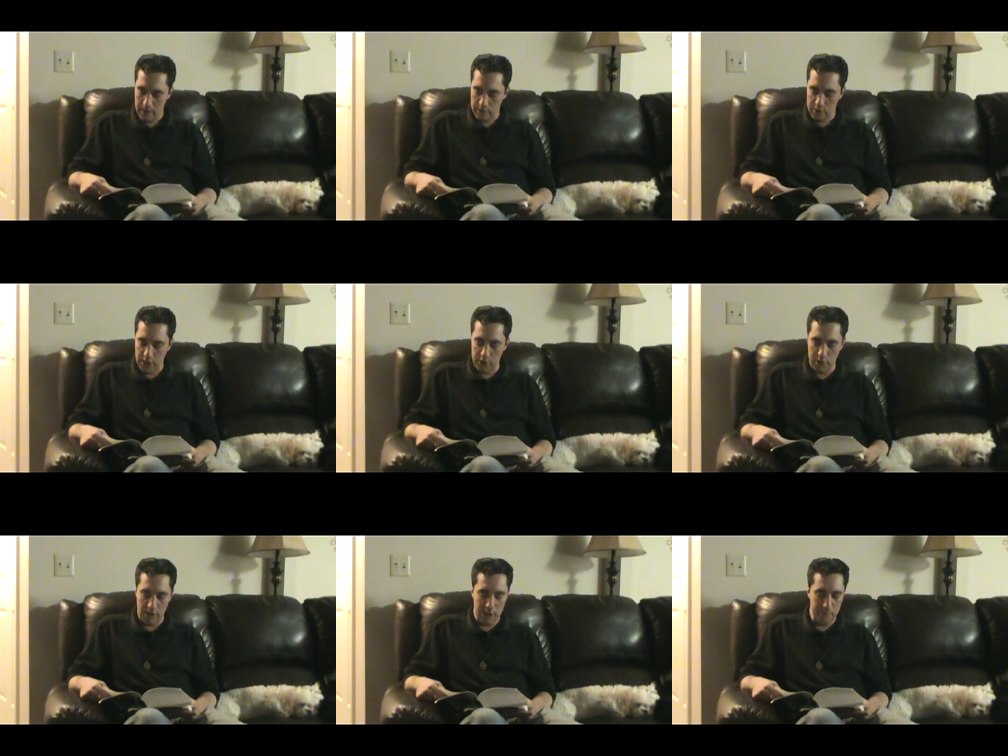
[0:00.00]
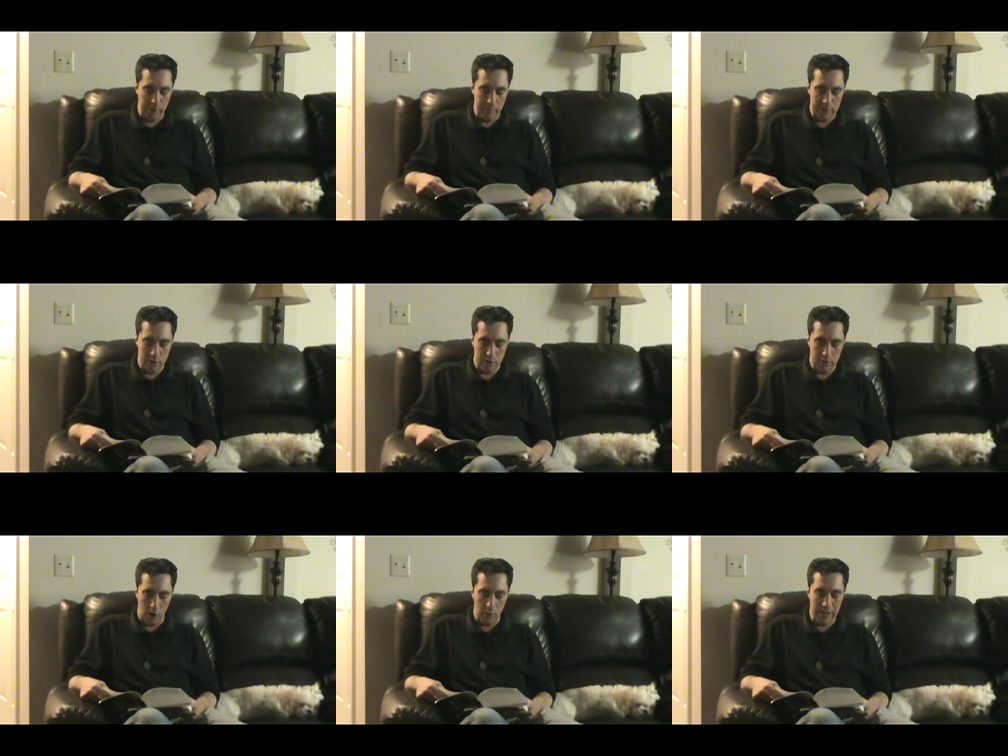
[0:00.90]
Such
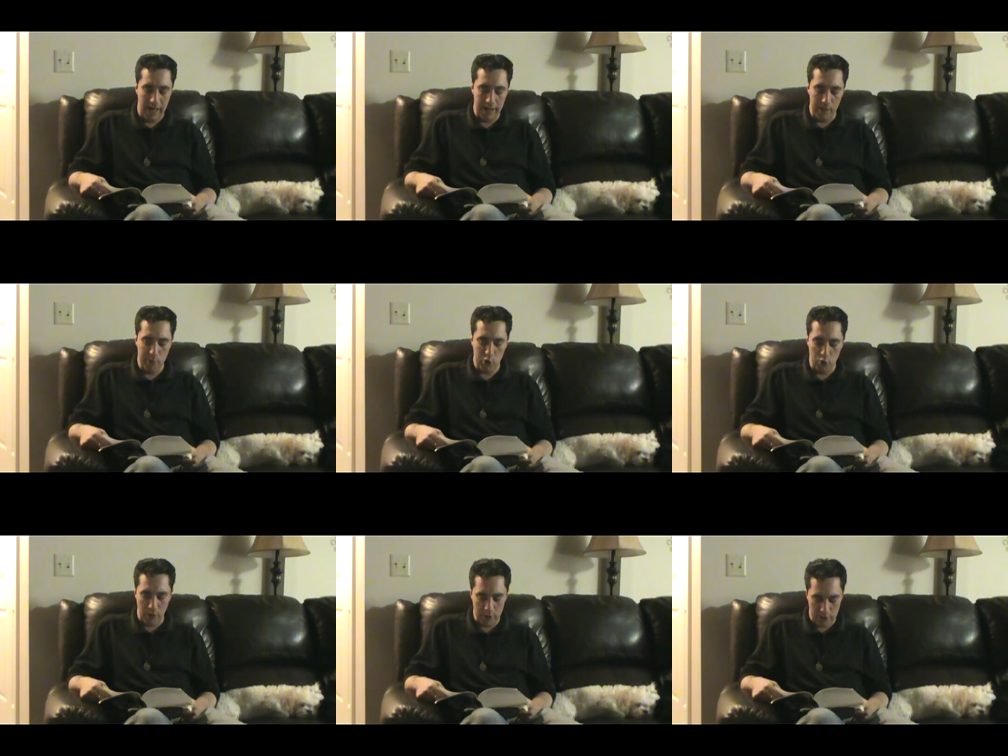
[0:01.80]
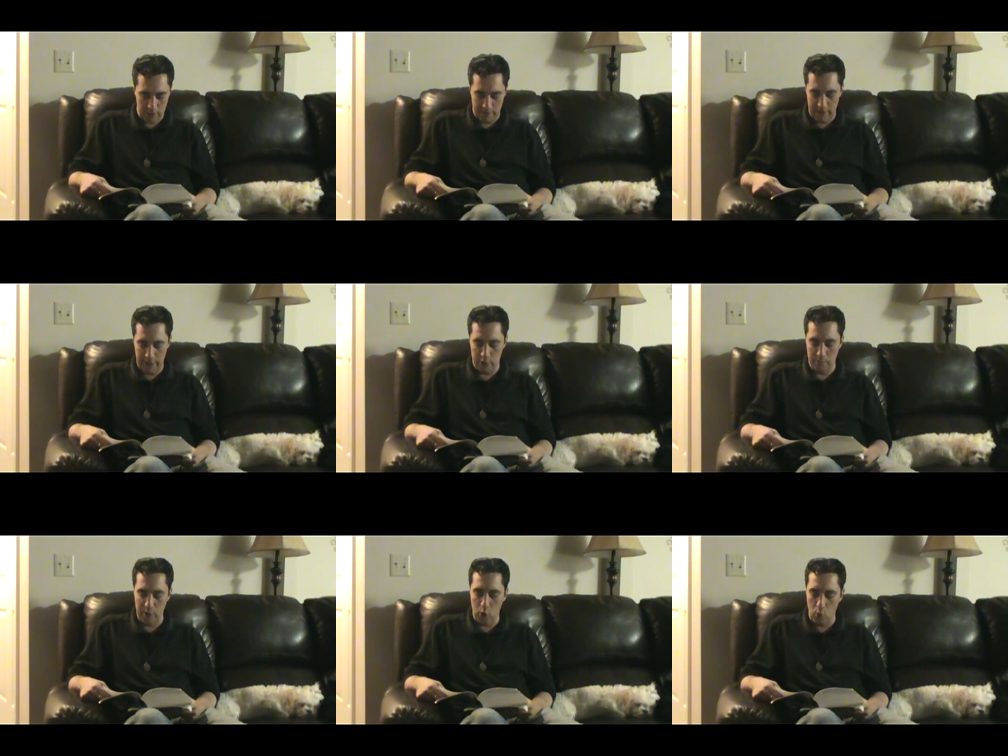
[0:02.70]
experiments are not obstructions of nature,
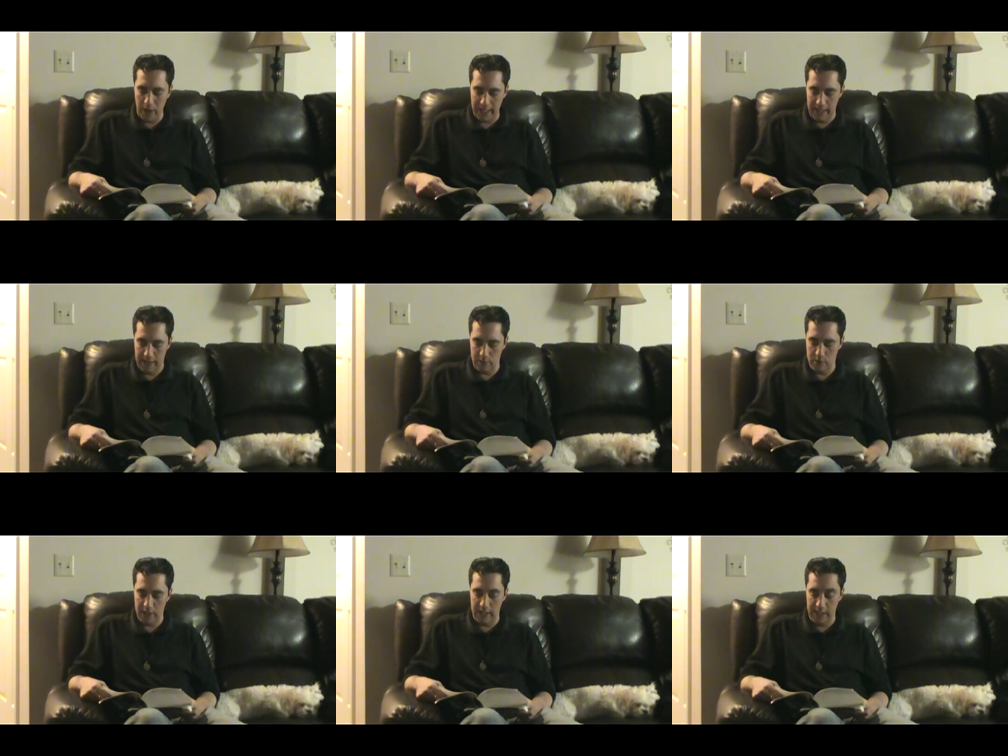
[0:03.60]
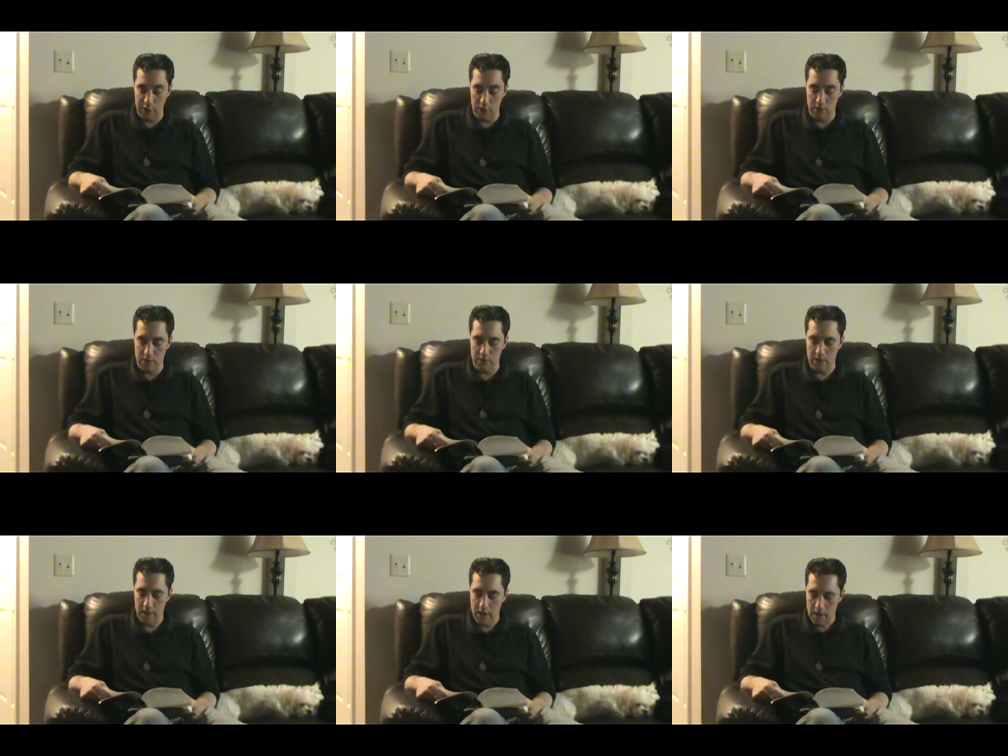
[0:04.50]
but quickenings. The conditions
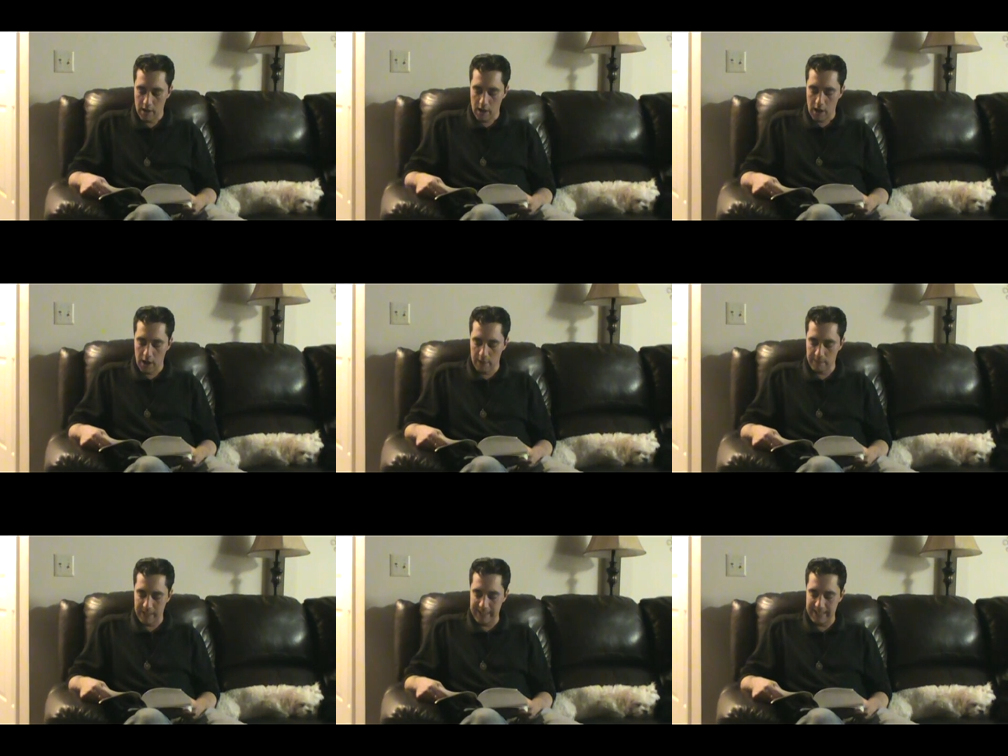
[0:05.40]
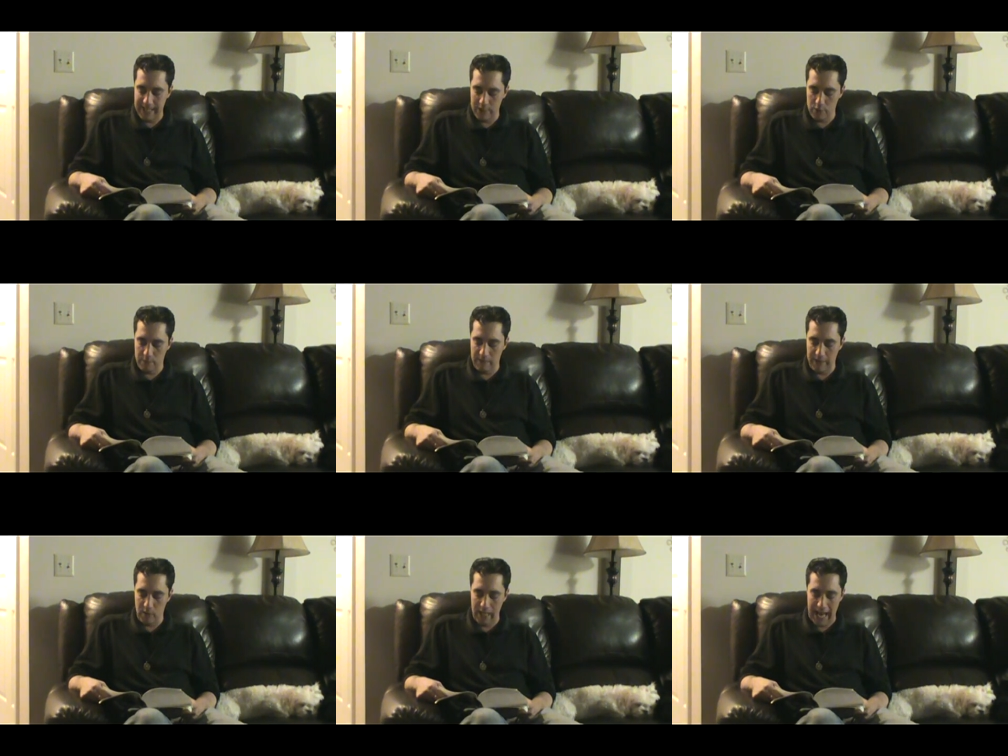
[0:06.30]
of intenser
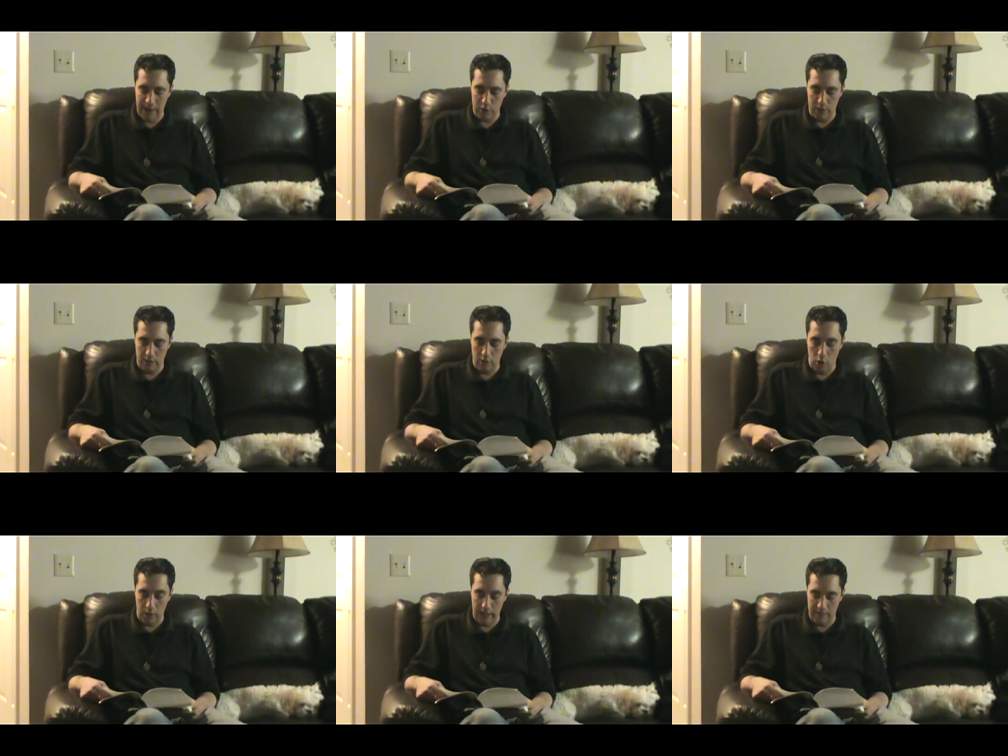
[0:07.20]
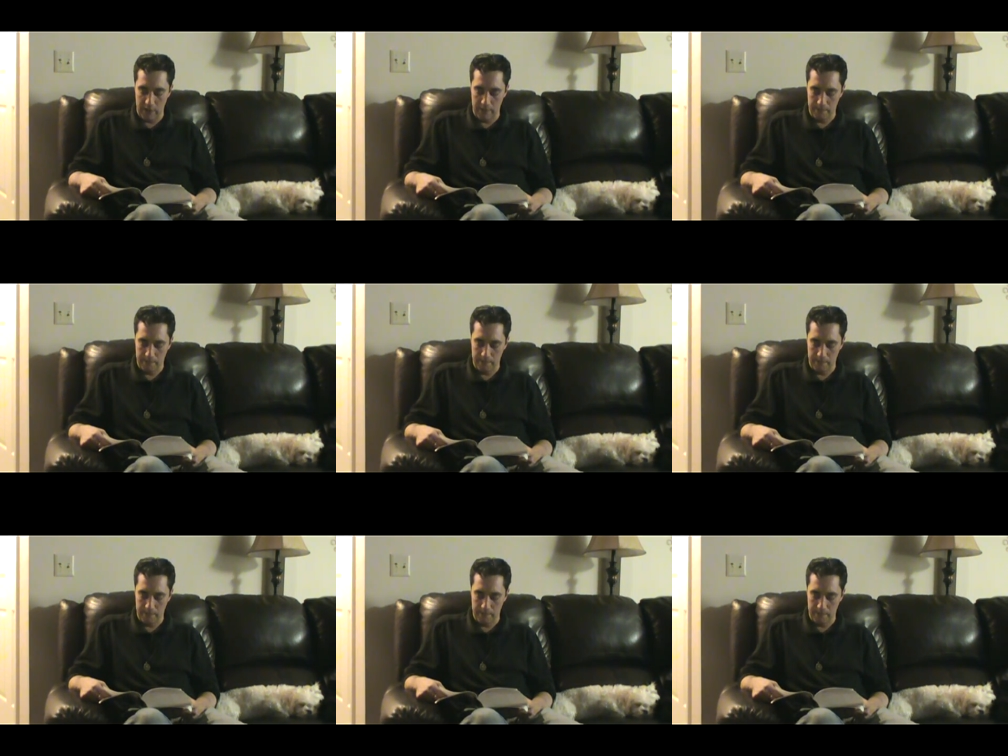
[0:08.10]
vital action are given.